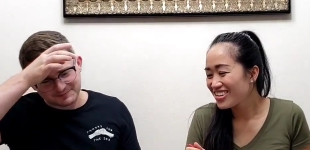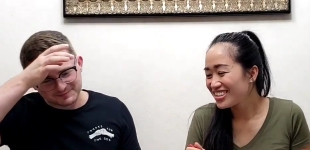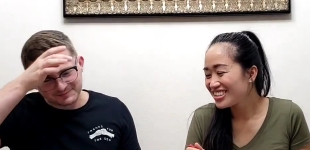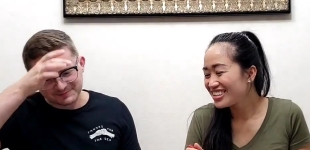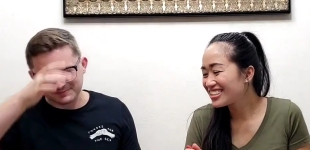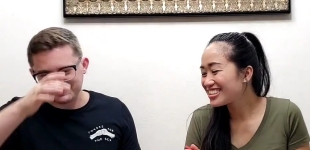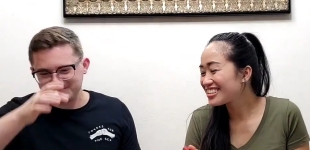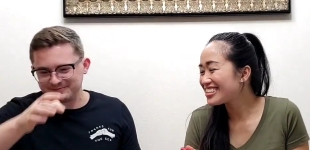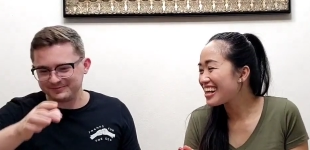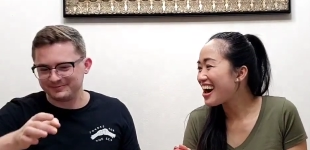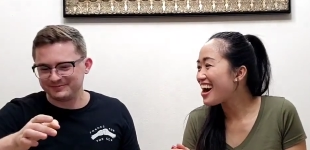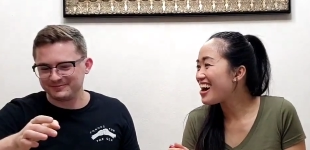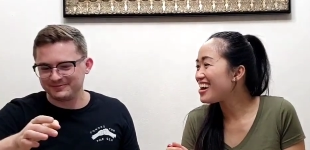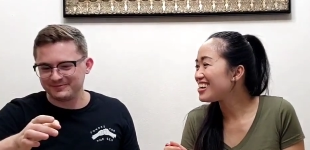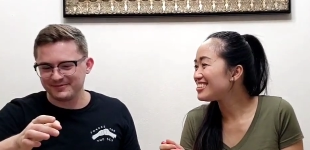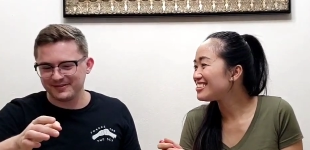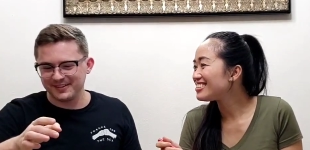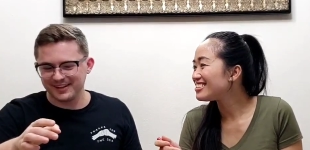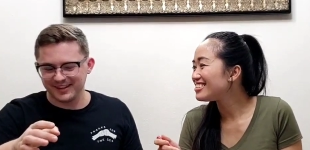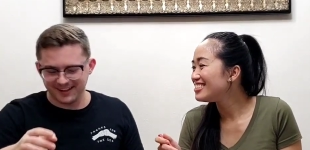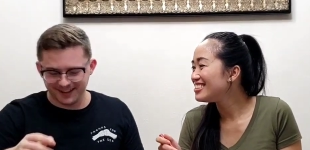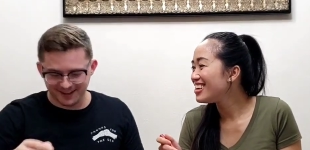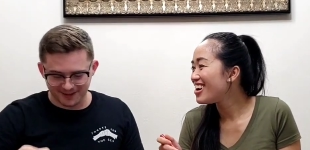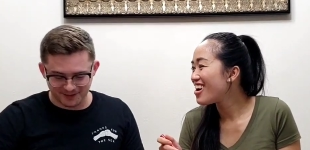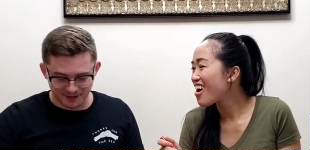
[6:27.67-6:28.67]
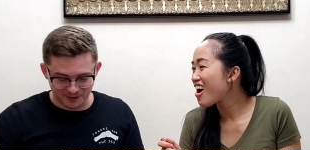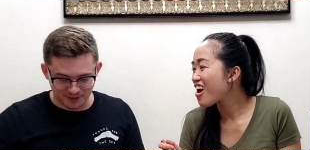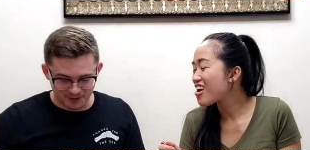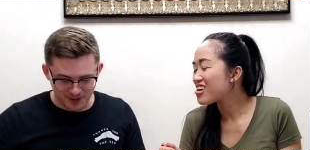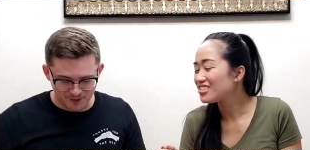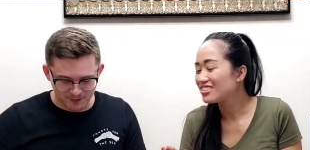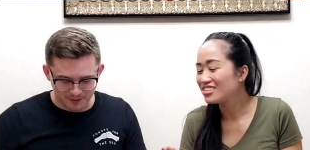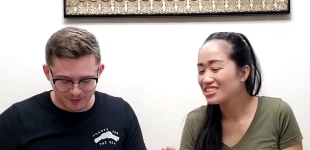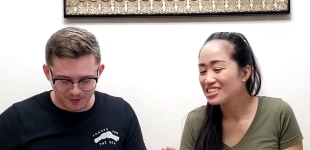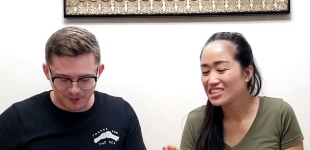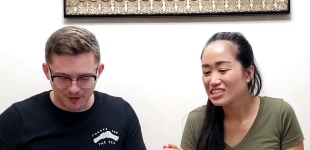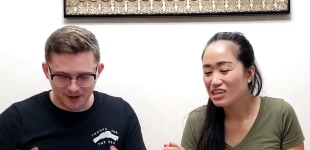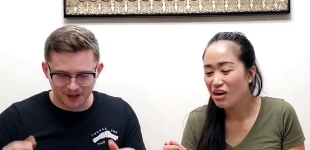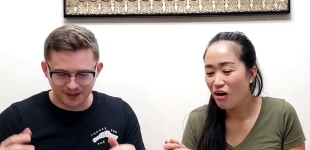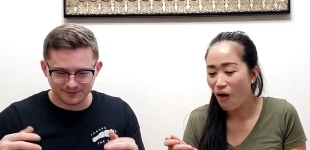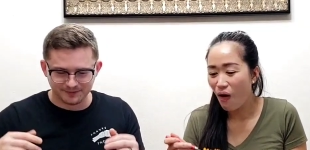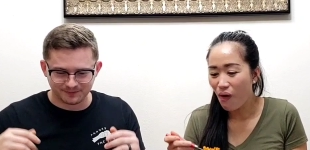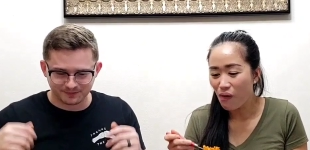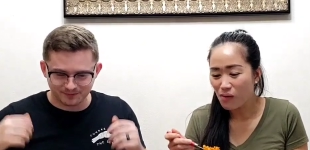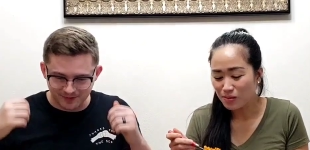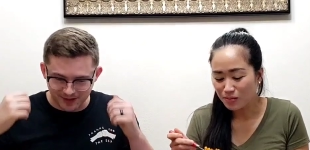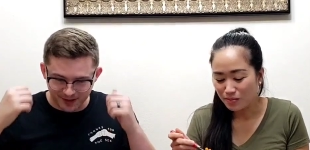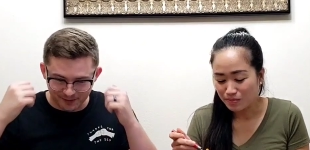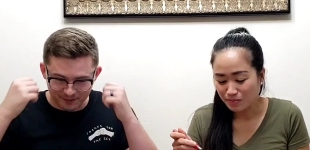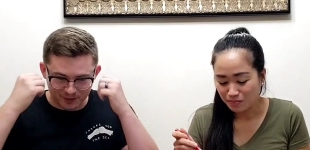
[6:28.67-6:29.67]
Speaker 1: You're done?
Speaker 2: Well, number
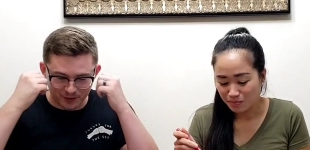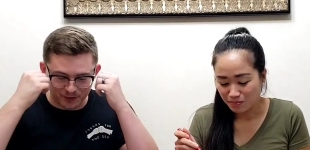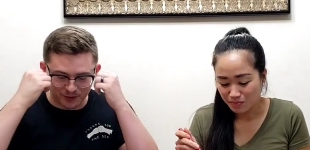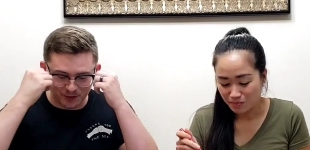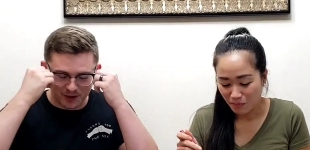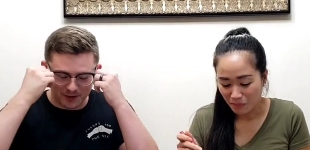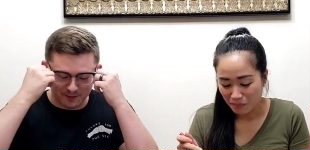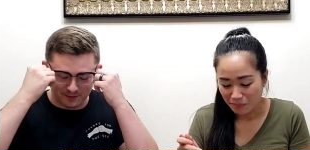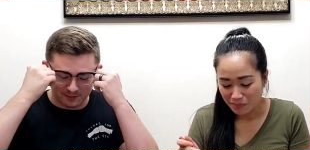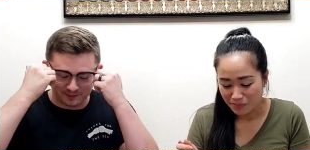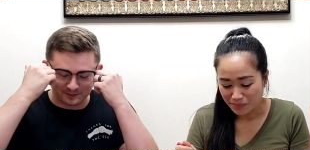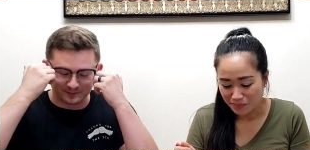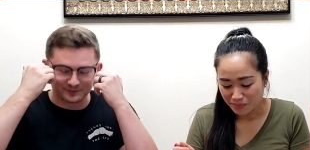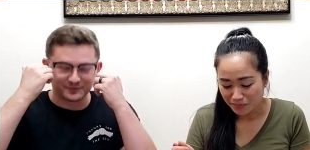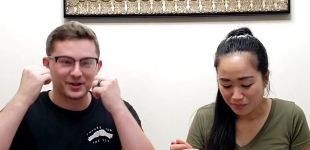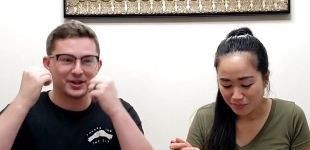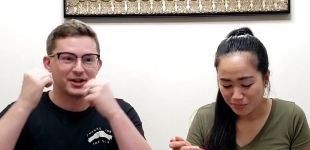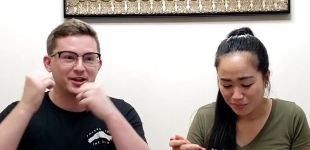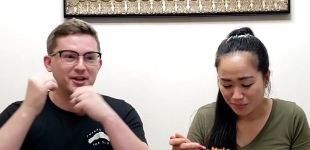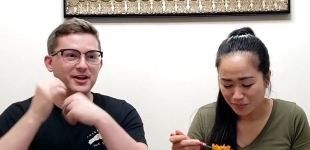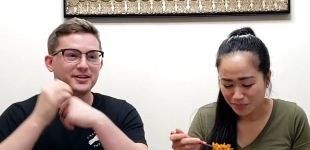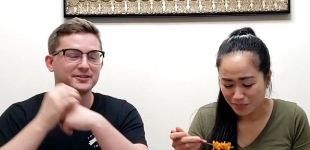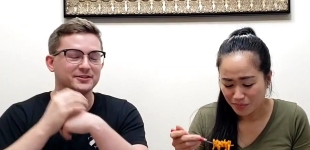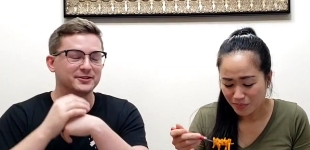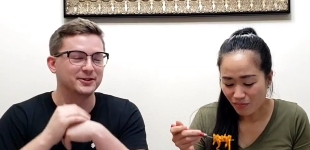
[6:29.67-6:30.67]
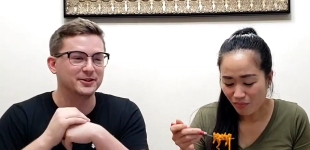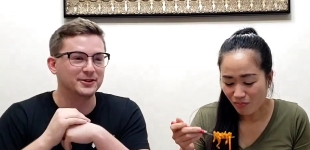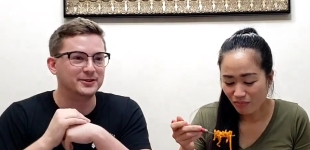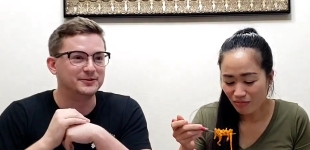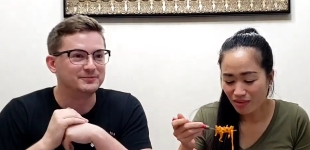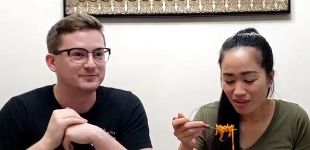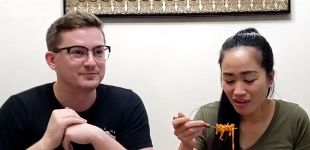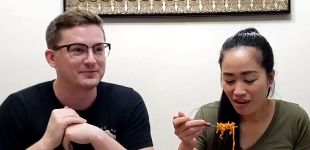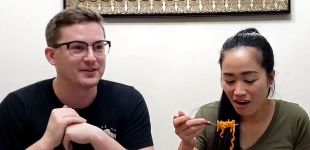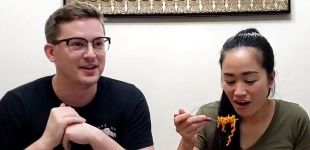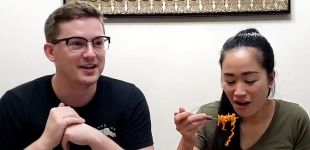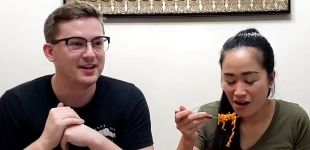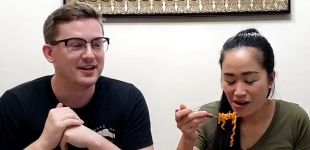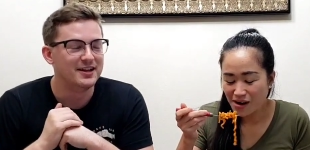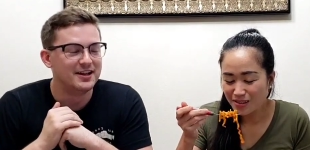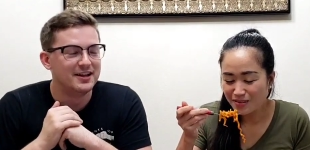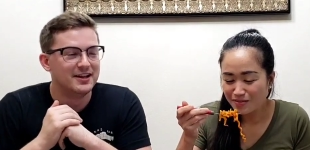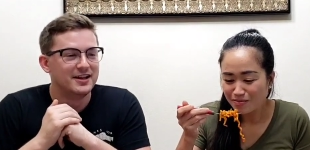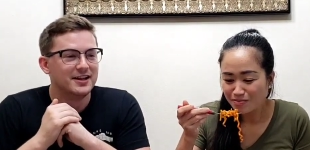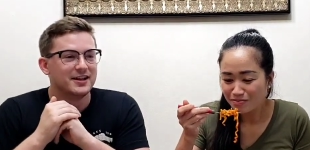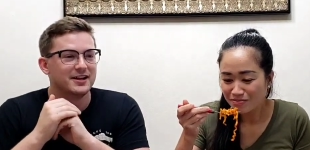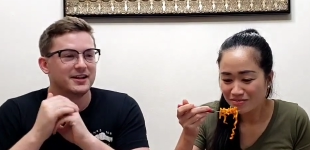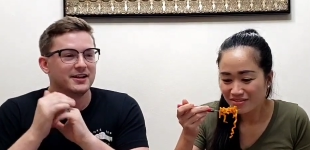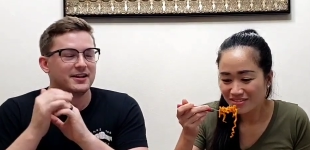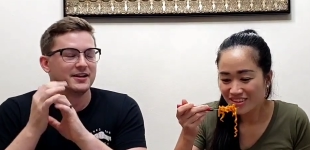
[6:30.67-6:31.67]
1. I'm sweating a lot though.
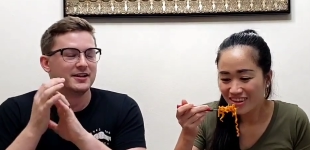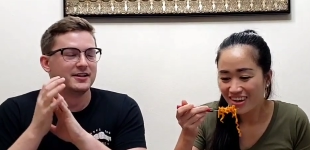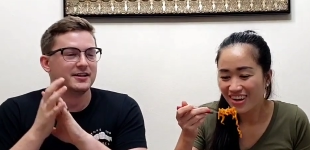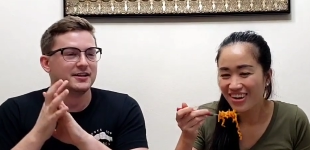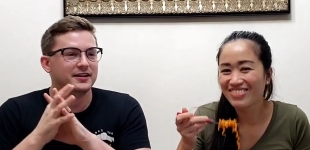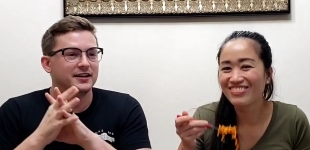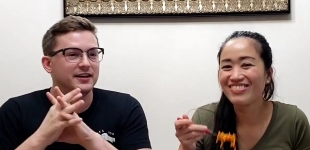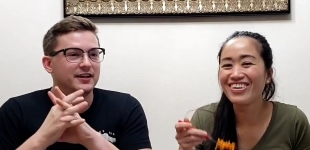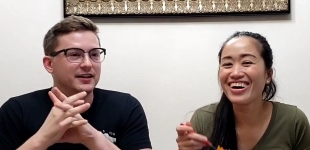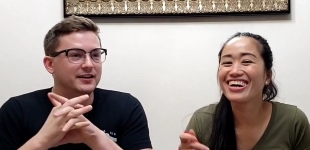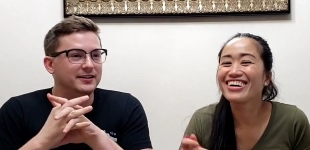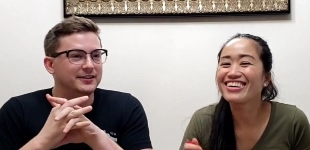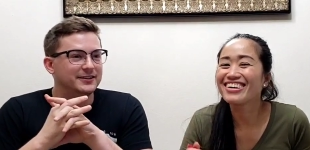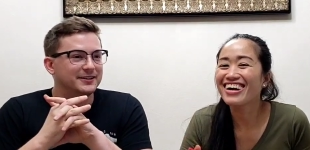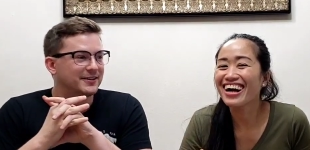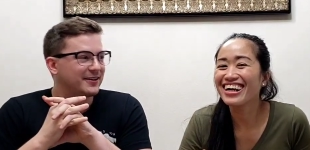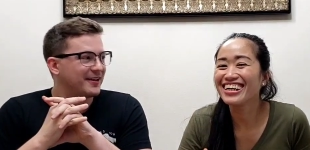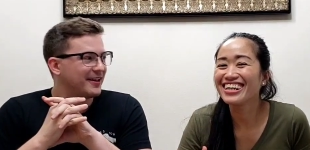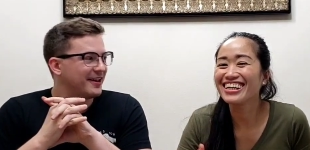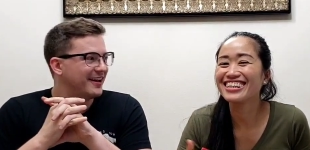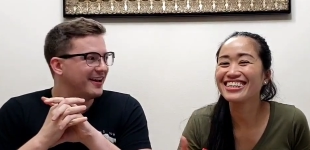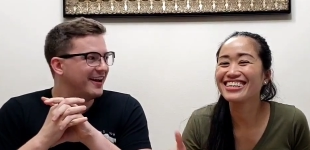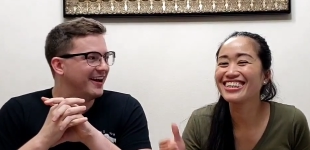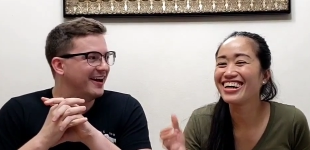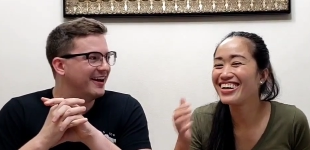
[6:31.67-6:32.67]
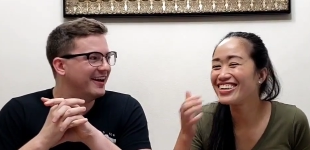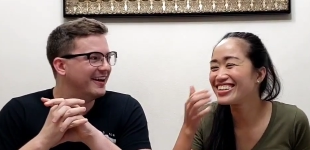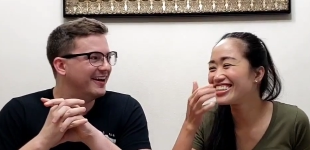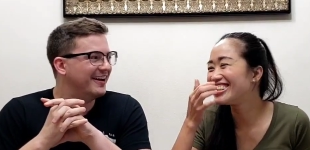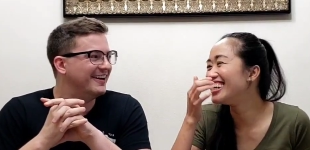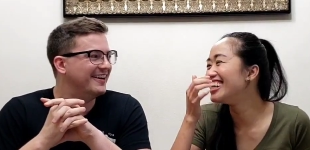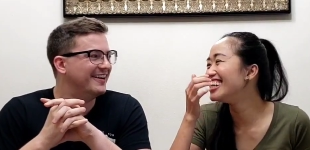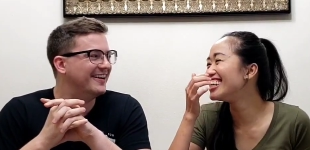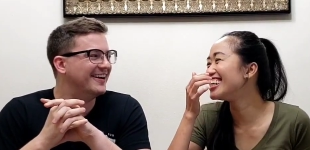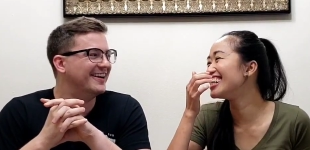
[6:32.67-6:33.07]
Speaker 1: My running nose.